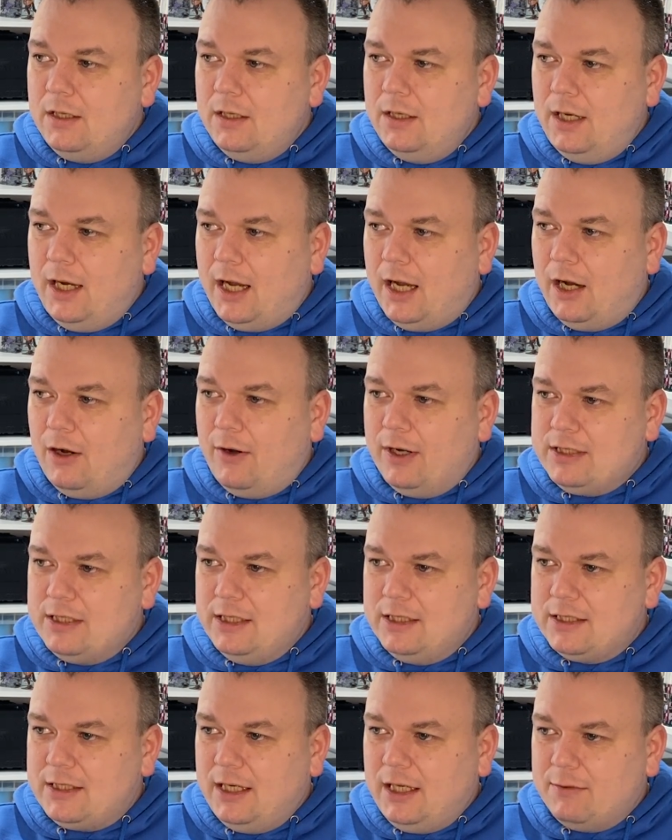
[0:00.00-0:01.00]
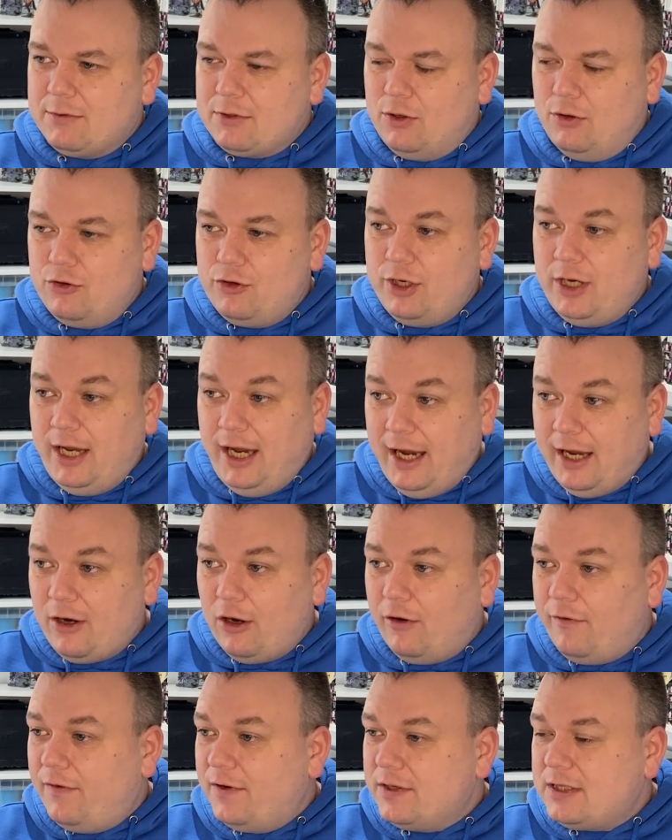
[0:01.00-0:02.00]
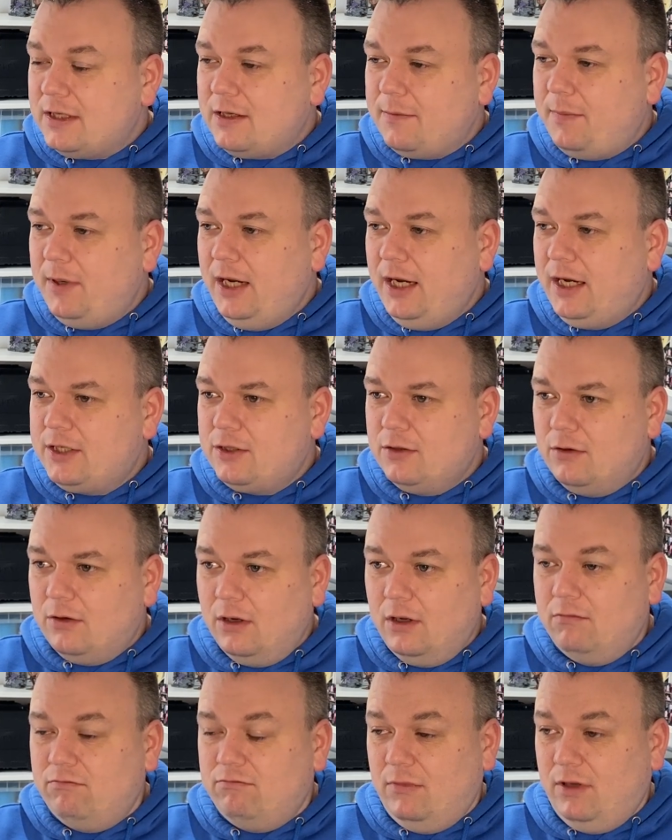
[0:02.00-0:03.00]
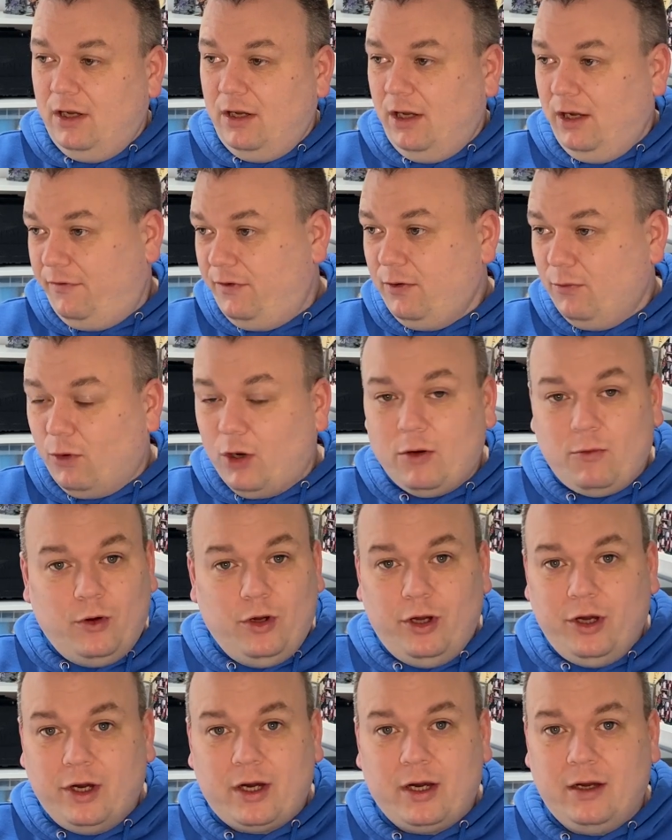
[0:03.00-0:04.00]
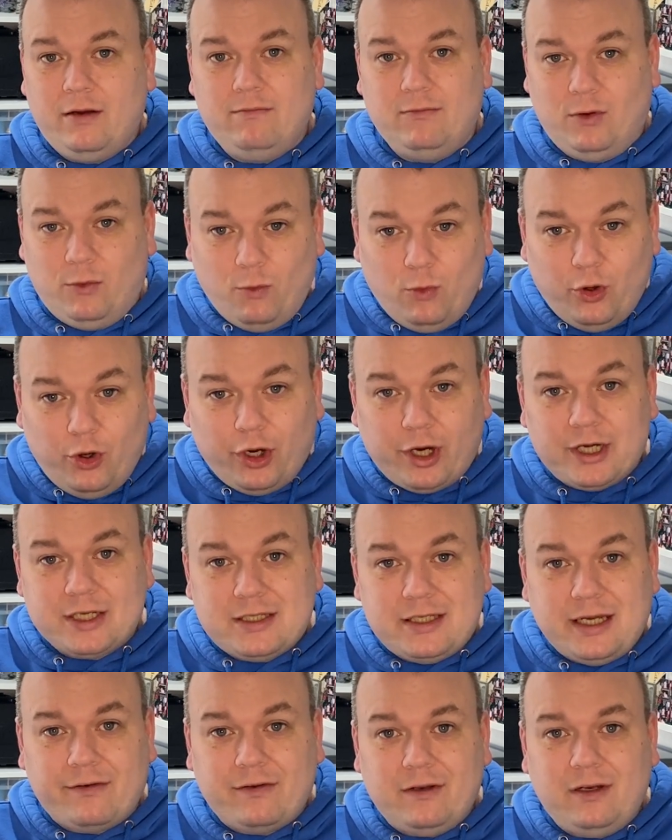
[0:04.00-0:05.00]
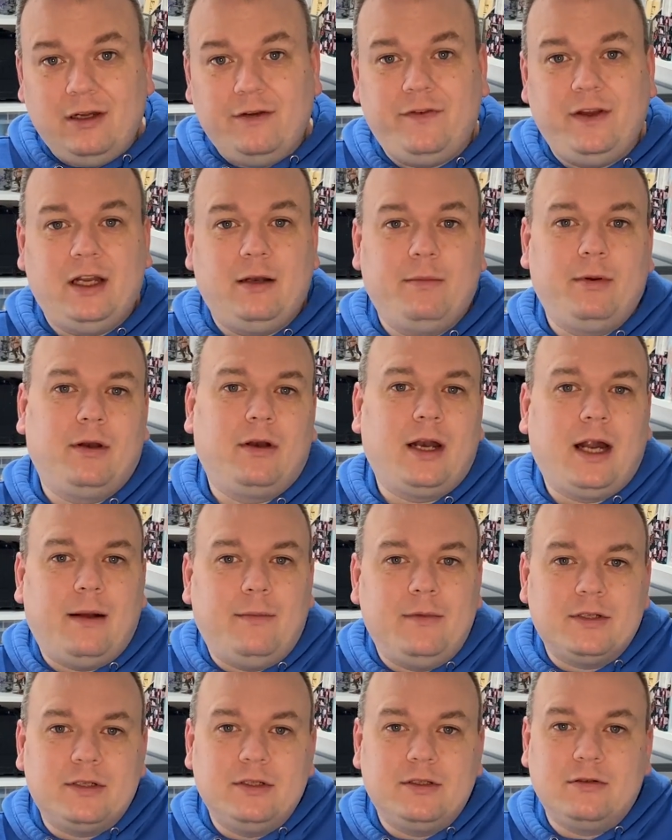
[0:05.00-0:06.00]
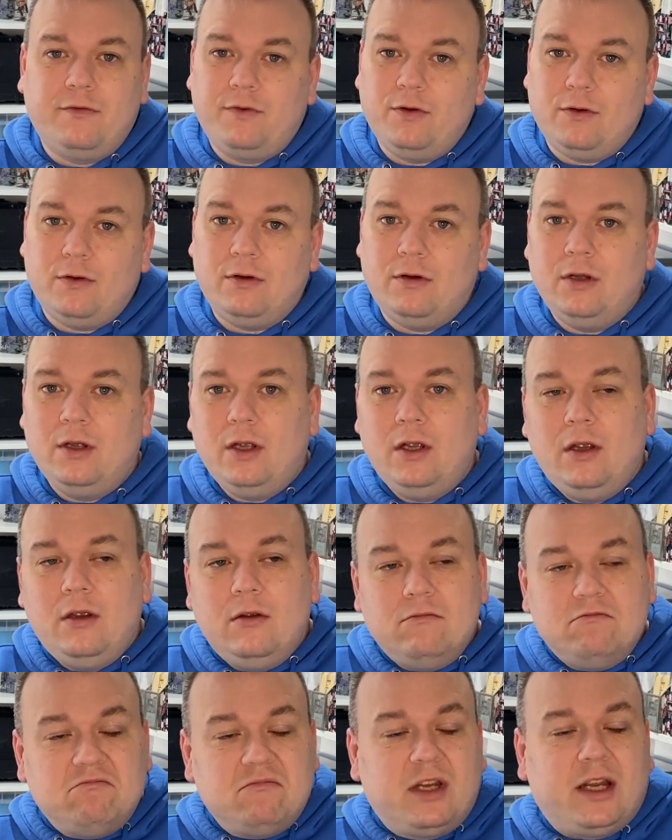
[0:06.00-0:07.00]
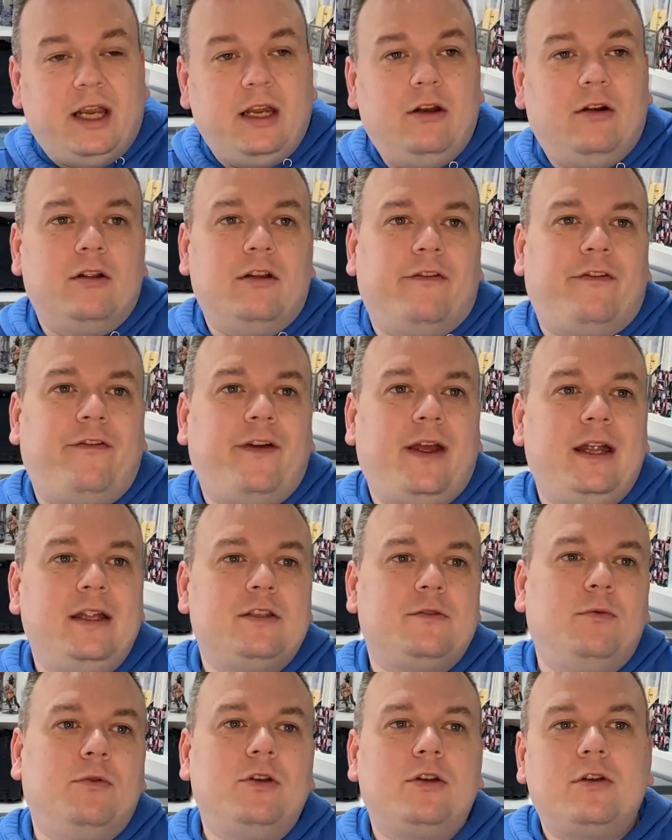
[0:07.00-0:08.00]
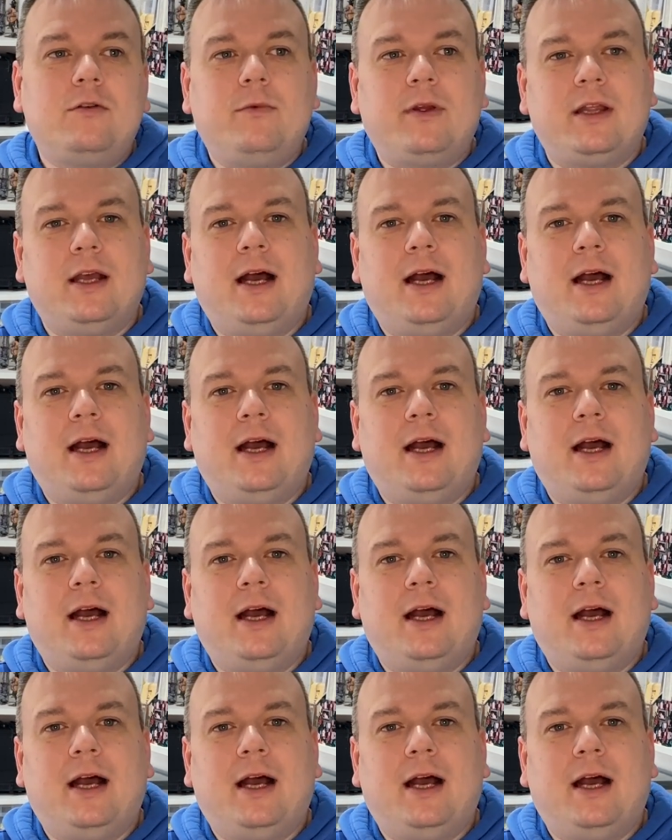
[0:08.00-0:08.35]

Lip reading: Now, as you can see, there was 108 offers at the peak. So if you want work is definitely available on Amazon. So if you're kind of on the fence, wondering whether